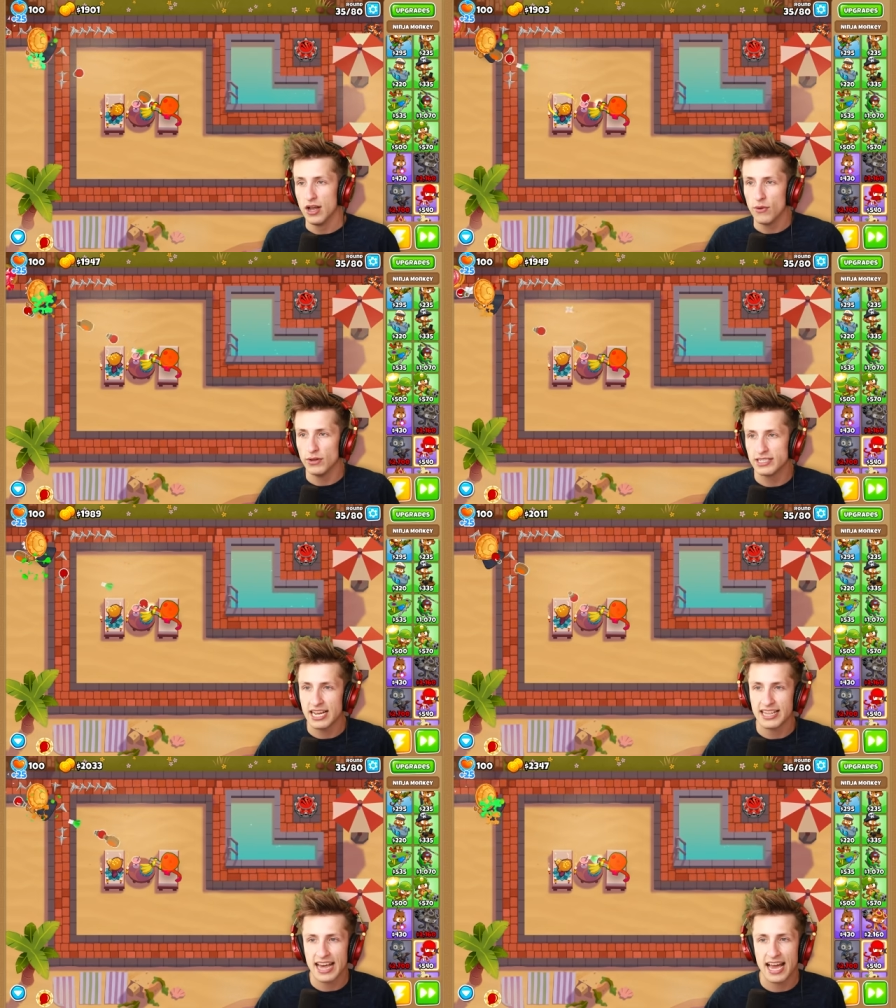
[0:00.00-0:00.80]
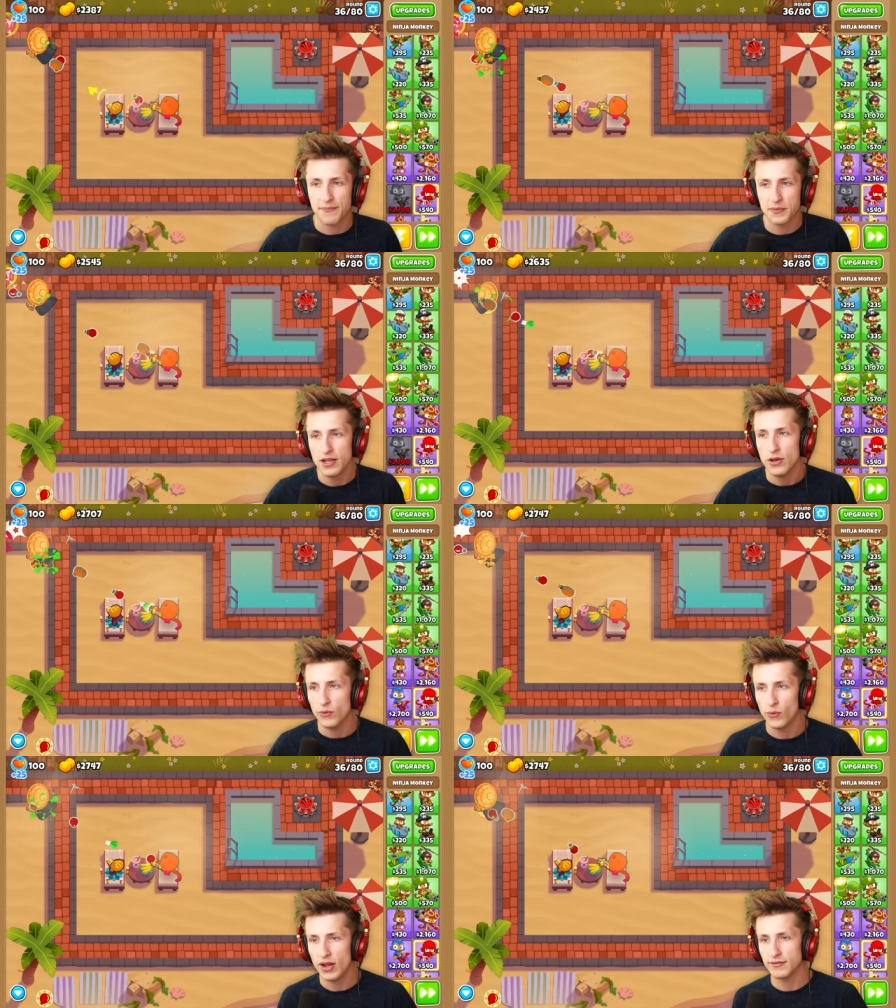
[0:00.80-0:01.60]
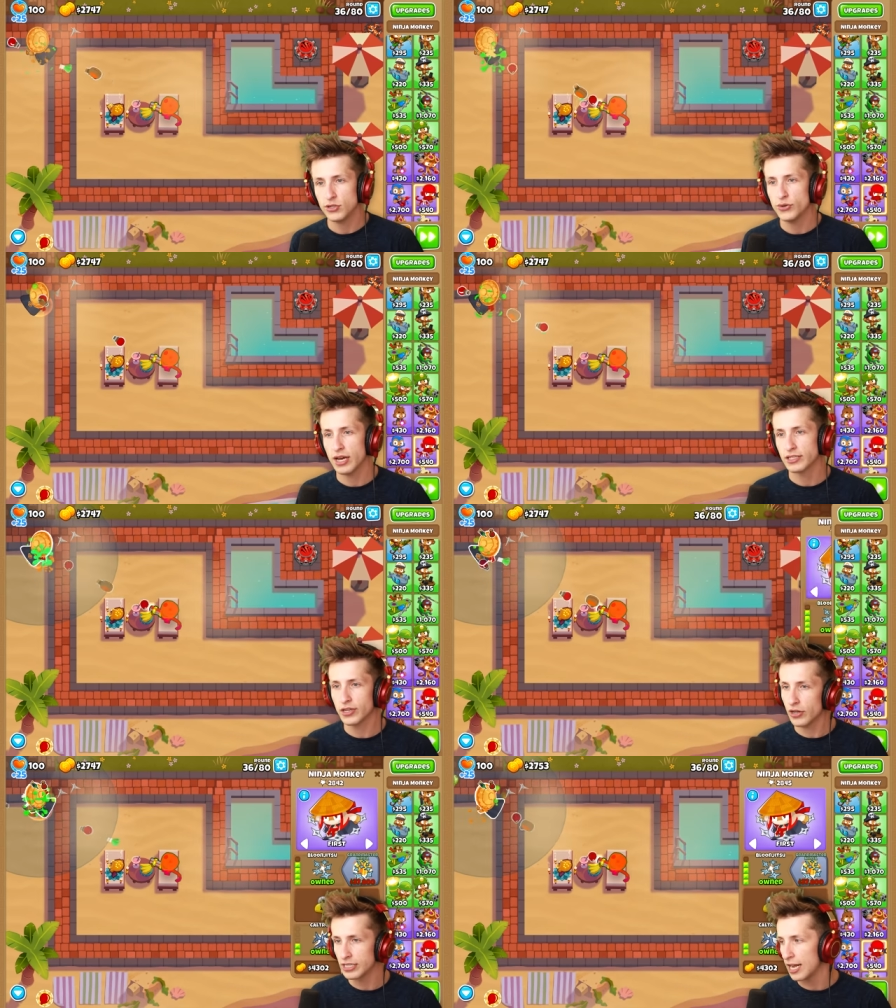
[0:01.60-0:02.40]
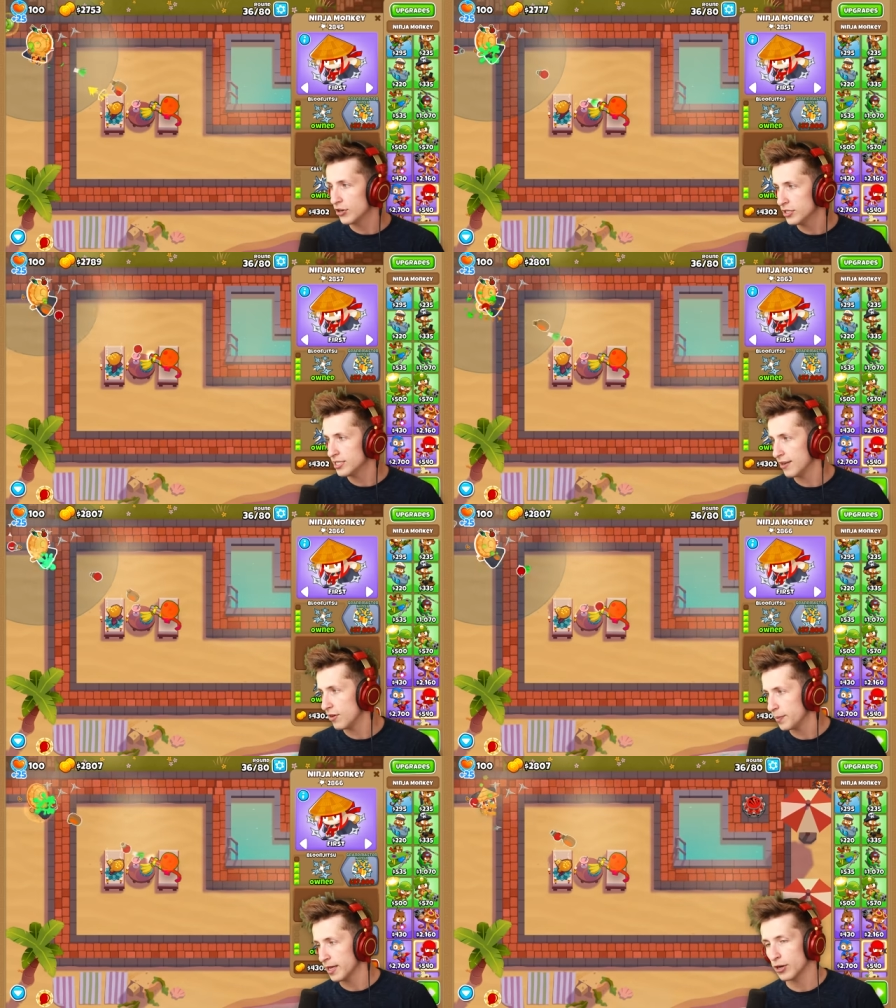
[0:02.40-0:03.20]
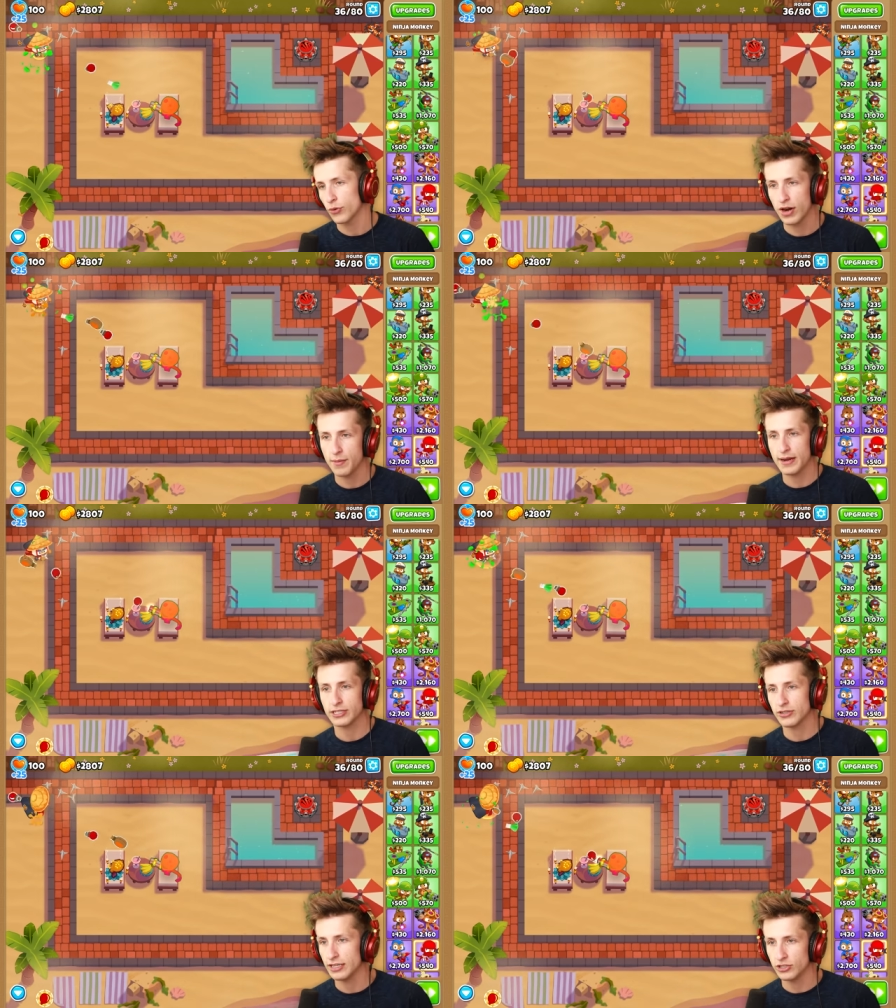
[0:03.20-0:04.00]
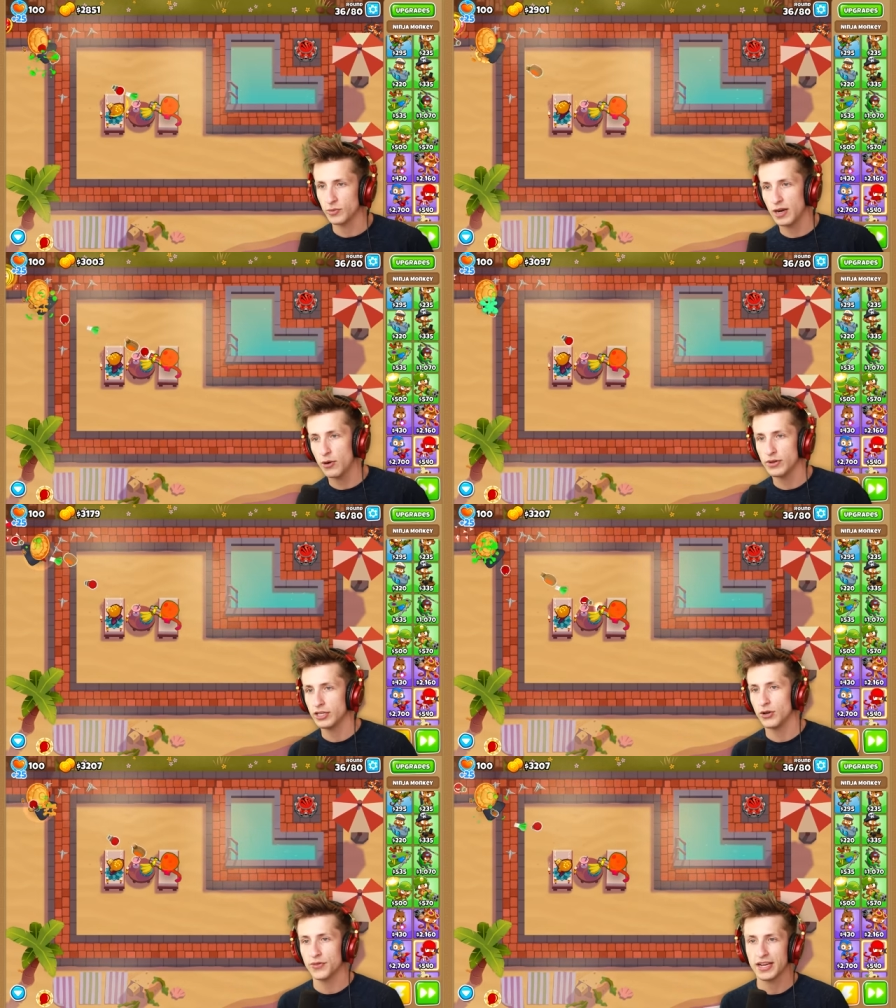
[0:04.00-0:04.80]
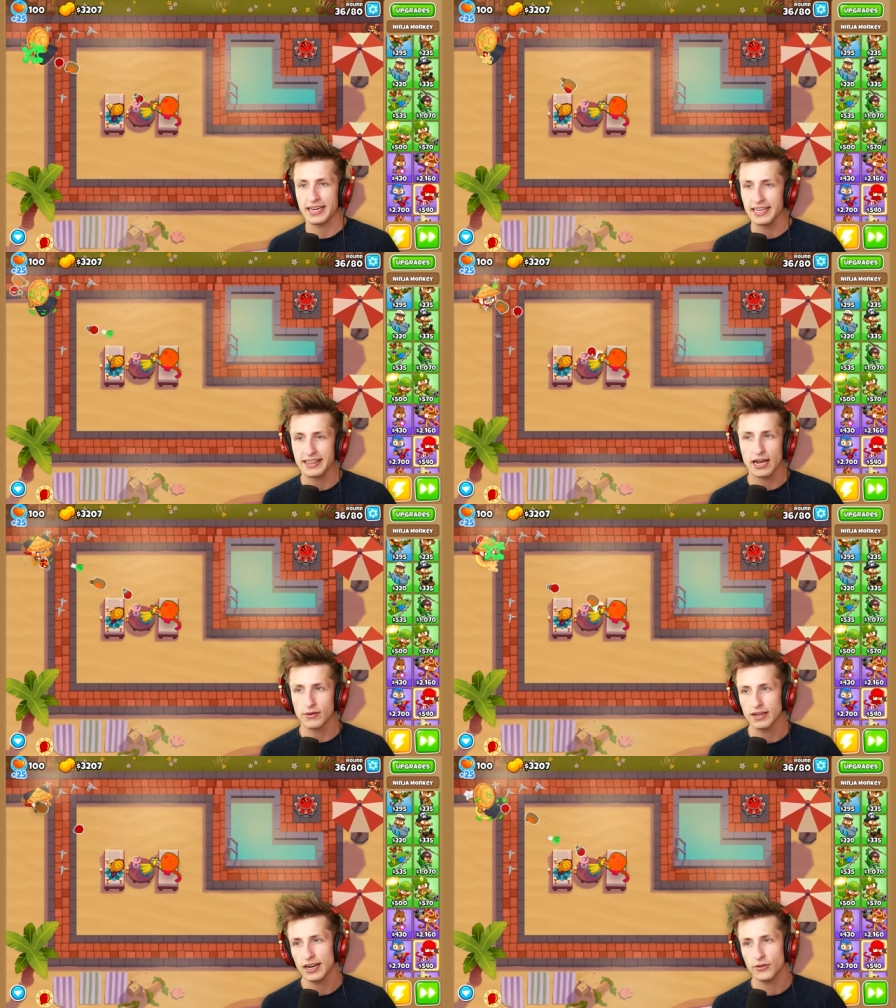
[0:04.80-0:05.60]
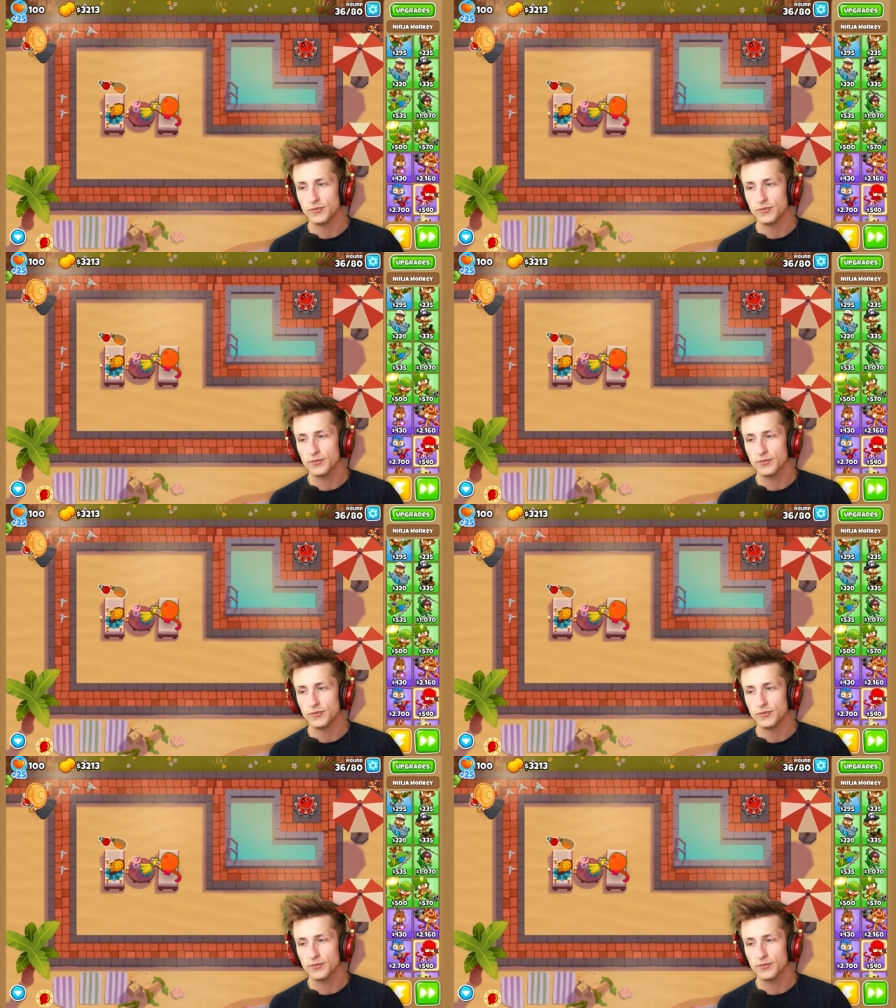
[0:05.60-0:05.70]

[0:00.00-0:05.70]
We'll take that. We have $2,000. I could save up and get Grandmaster Ninja, but I really don't think I need that right now.